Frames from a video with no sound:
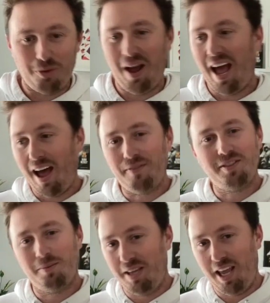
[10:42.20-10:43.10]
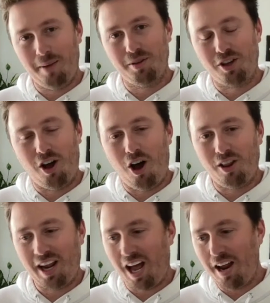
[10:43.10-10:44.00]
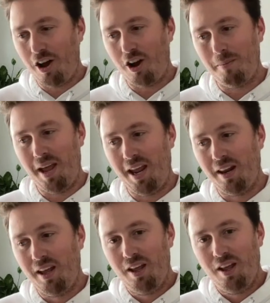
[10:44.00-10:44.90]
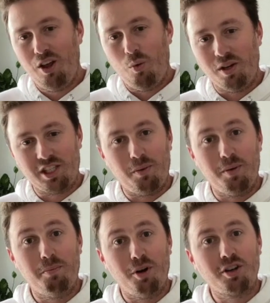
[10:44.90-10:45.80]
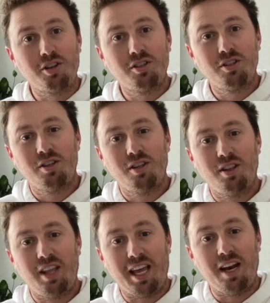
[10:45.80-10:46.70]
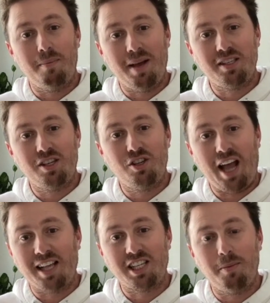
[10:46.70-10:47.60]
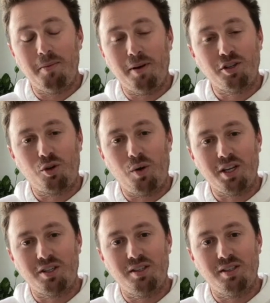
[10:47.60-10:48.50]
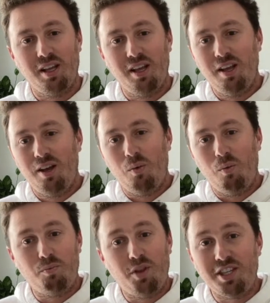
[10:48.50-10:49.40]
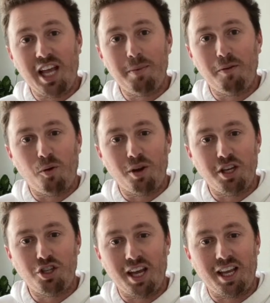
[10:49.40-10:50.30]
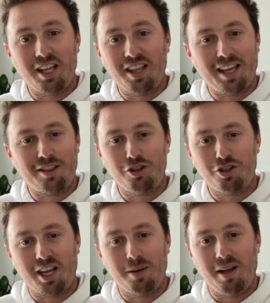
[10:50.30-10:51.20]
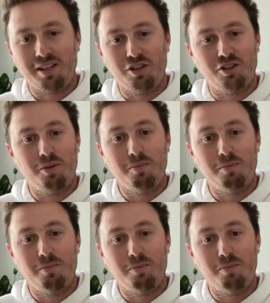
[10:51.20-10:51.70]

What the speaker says: you have to be able to, like I automate when someone books, they get a message asking them a bunch of questions. The day before they check in, they get their check in message. The